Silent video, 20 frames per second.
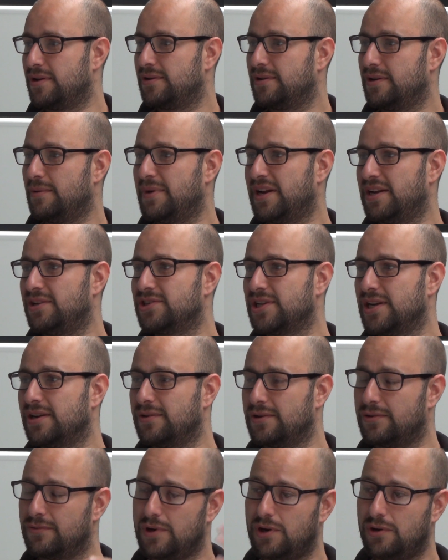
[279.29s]
a
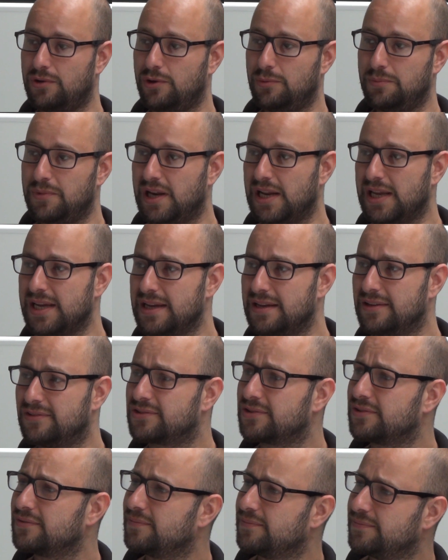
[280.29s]
managerial role up the
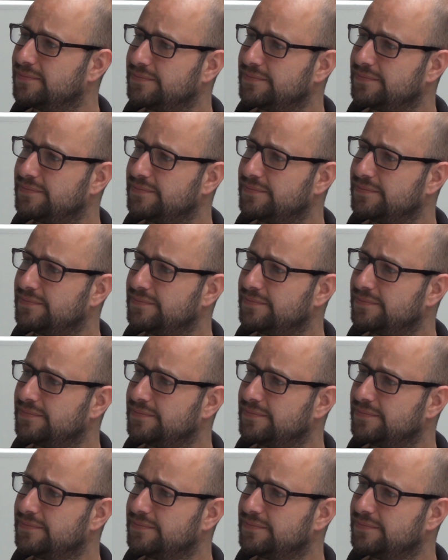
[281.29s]
leagues?